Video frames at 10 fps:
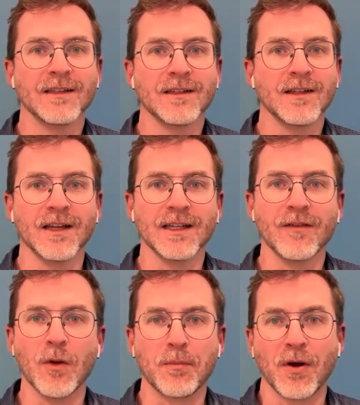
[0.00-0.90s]
going to
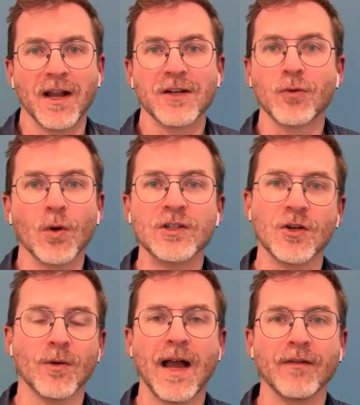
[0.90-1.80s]
give you a product role because
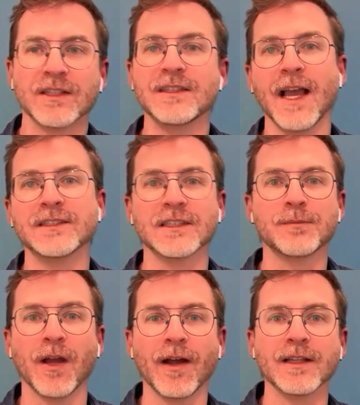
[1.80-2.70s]
you don't have like CS
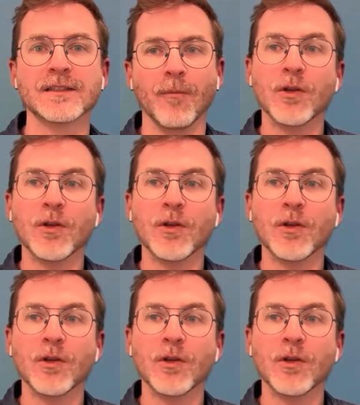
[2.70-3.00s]
experience.